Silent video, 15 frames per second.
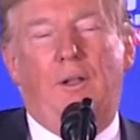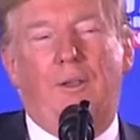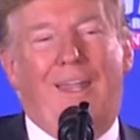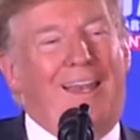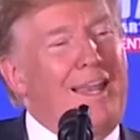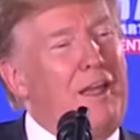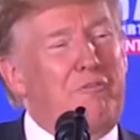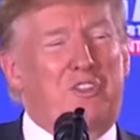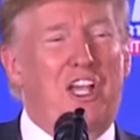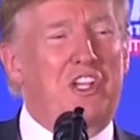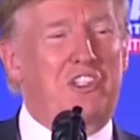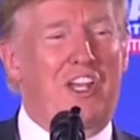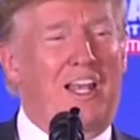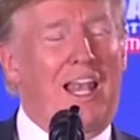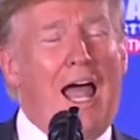They left
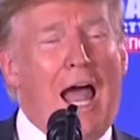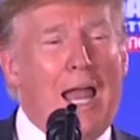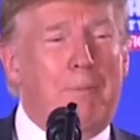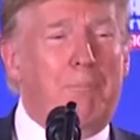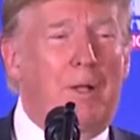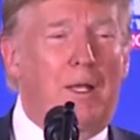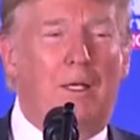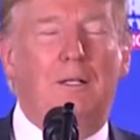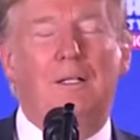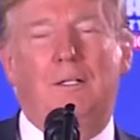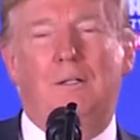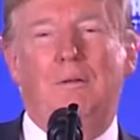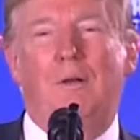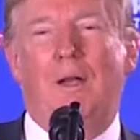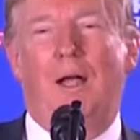us a lot, but
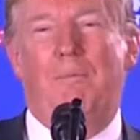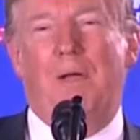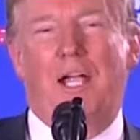I'm